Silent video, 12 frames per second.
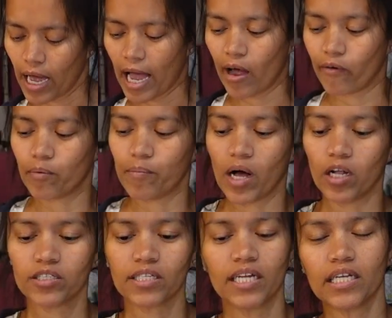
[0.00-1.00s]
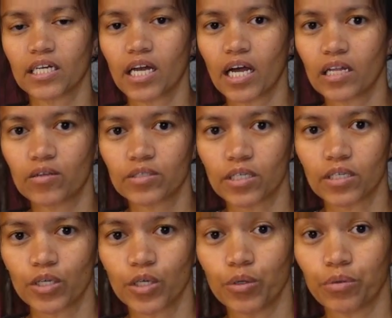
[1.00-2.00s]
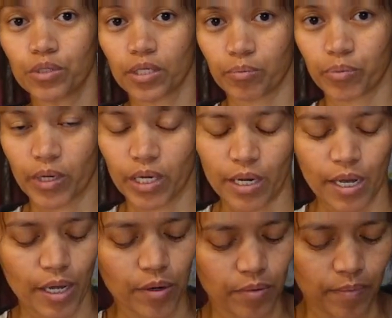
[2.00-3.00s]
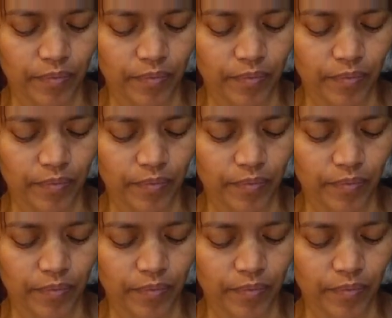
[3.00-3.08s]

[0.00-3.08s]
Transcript: our melt, and it kind of looks like a Q-tip right now.